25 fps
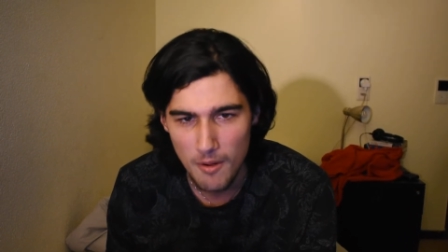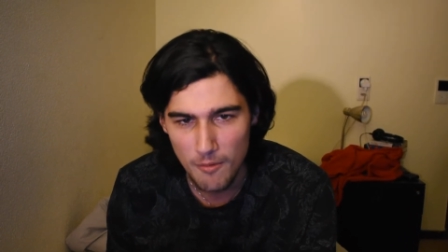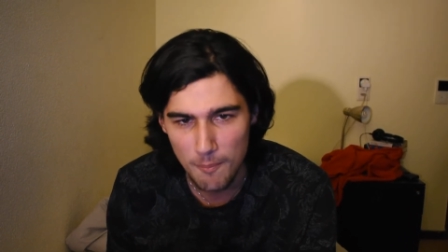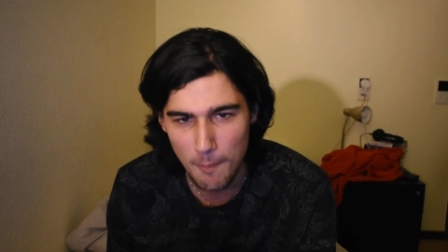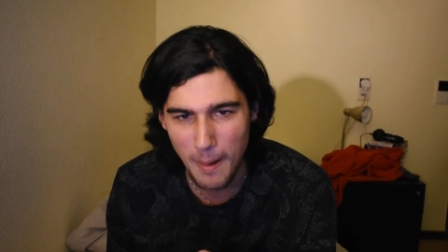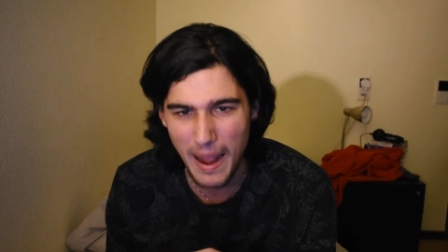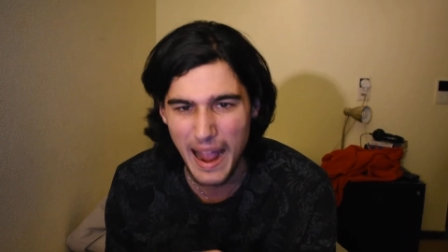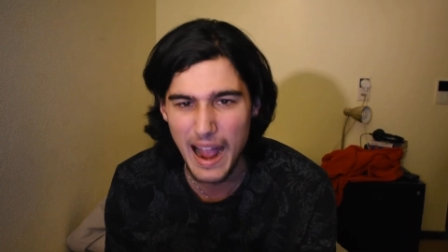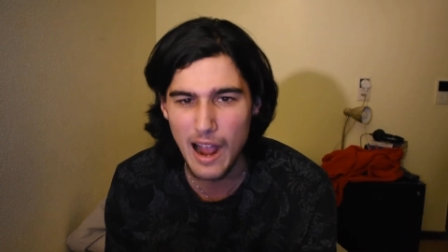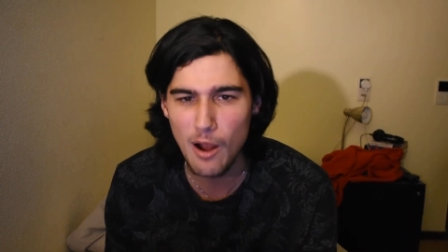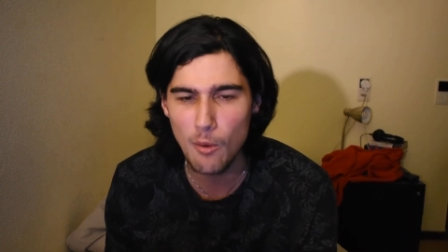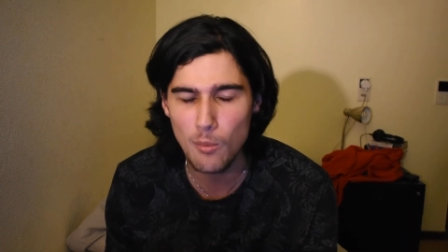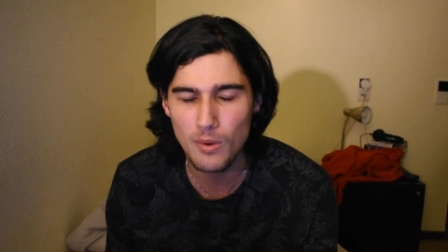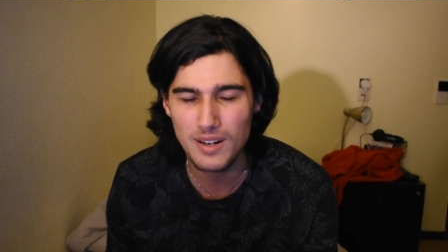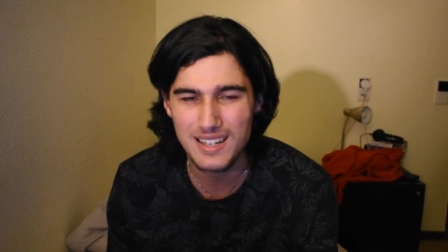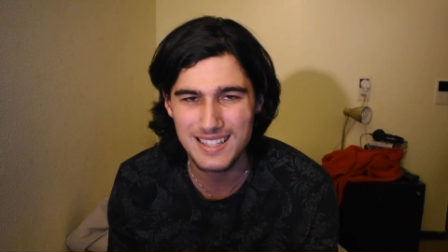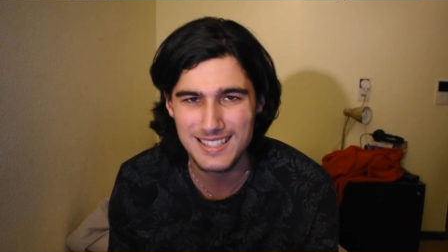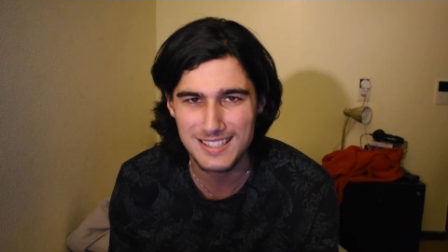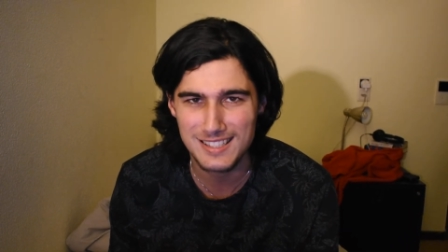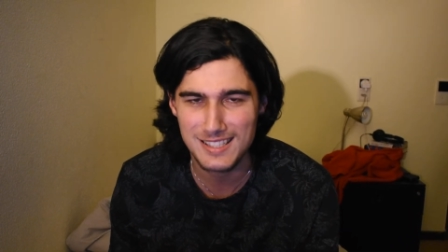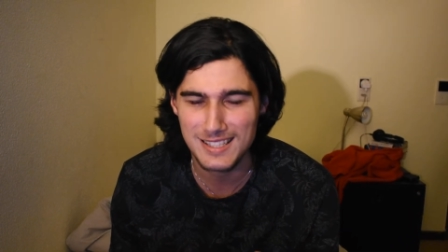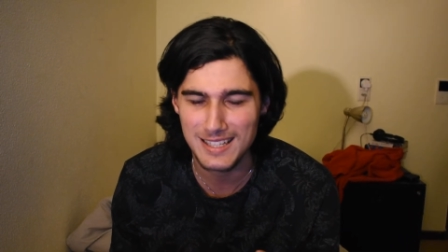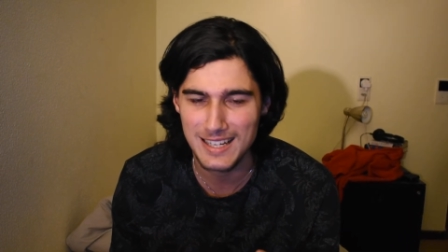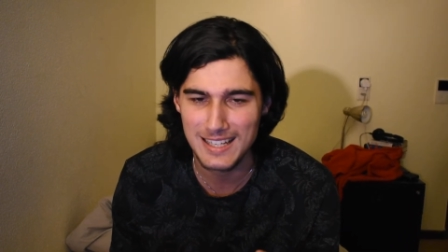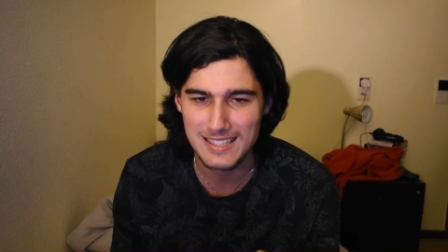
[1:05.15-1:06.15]

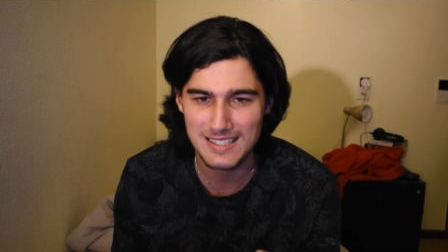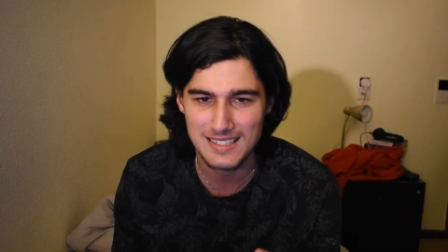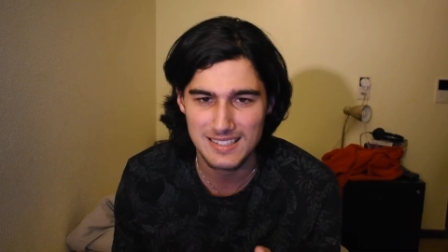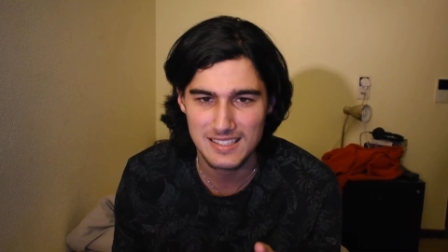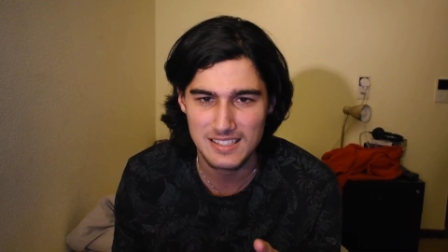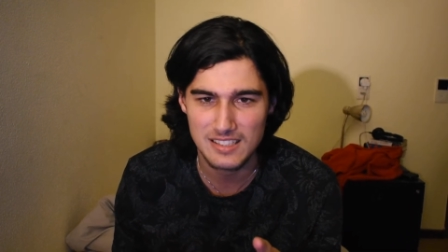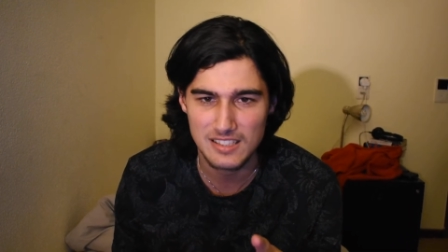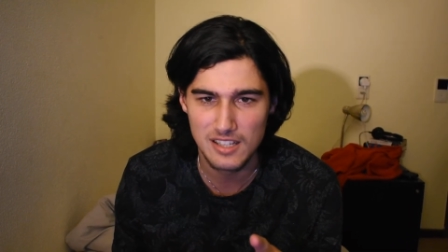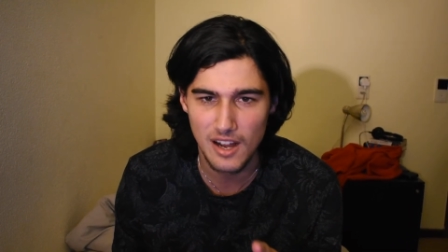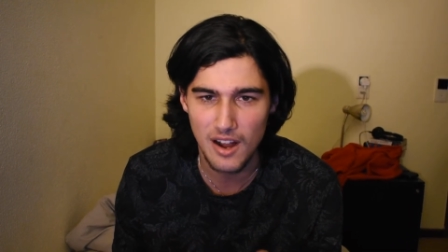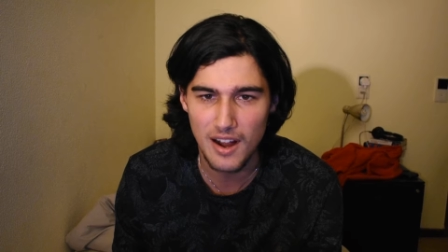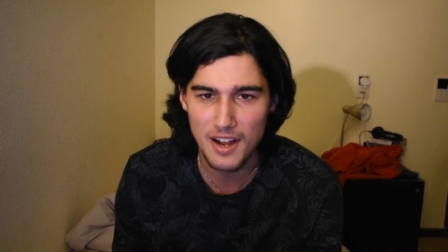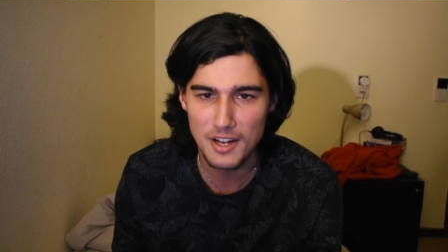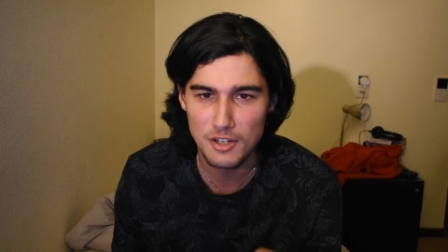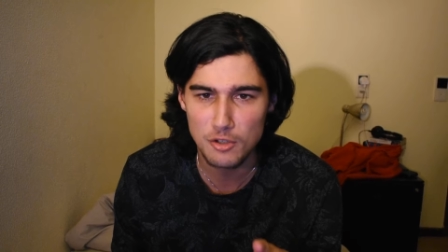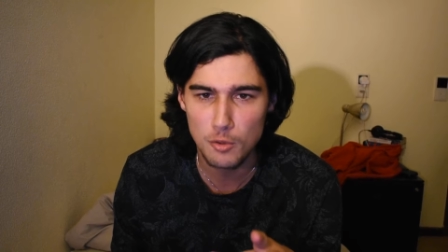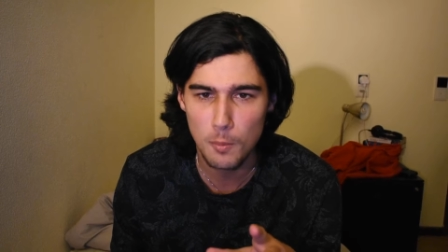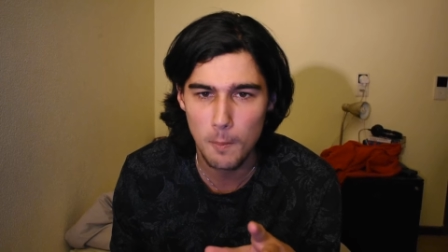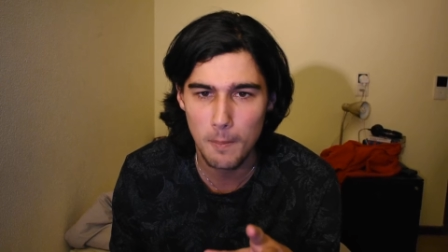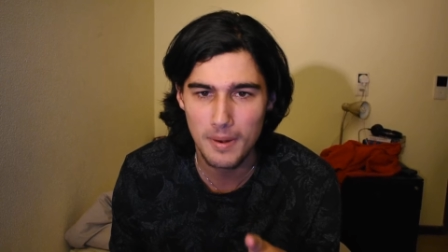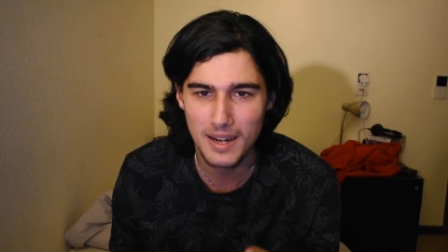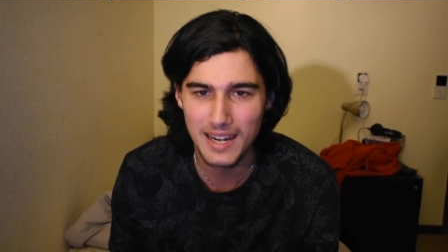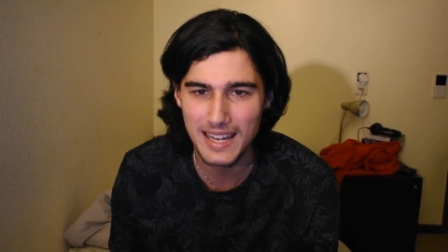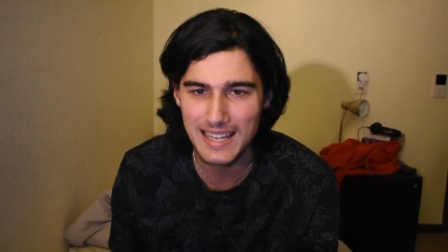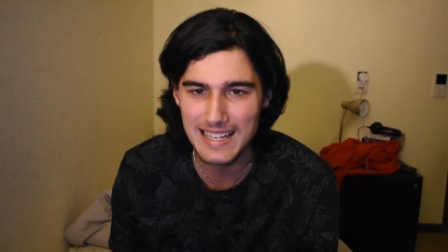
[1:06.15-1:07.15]
powerless against the tidal
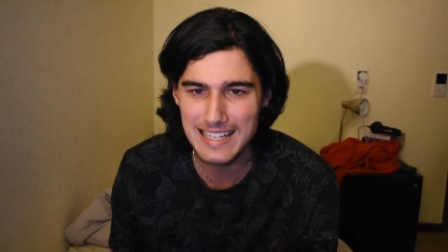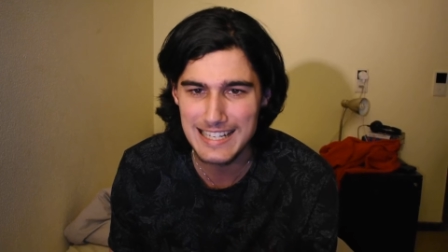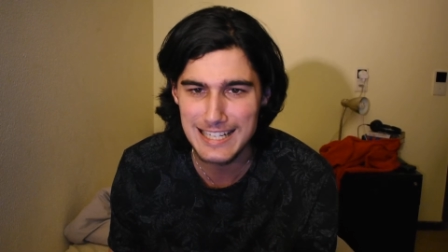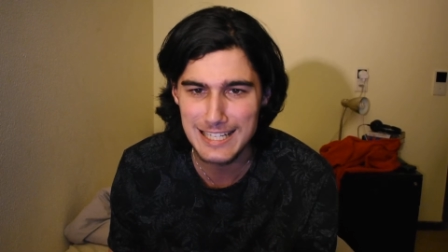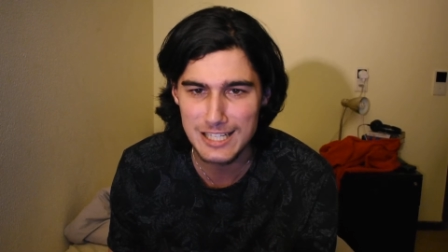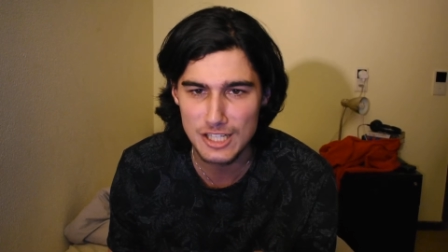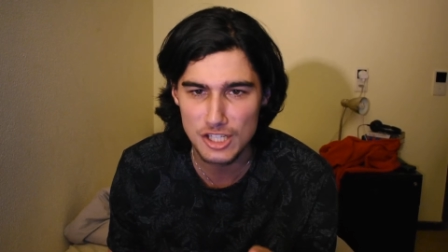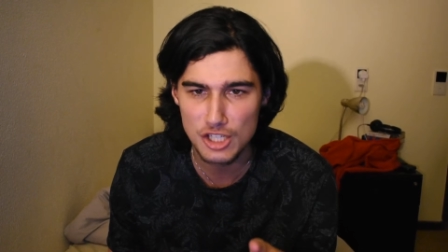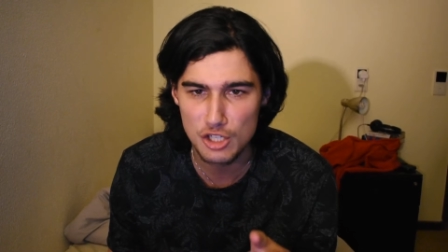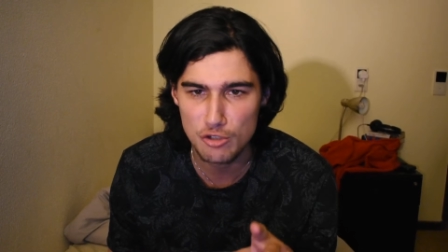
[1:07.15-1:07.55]
blaze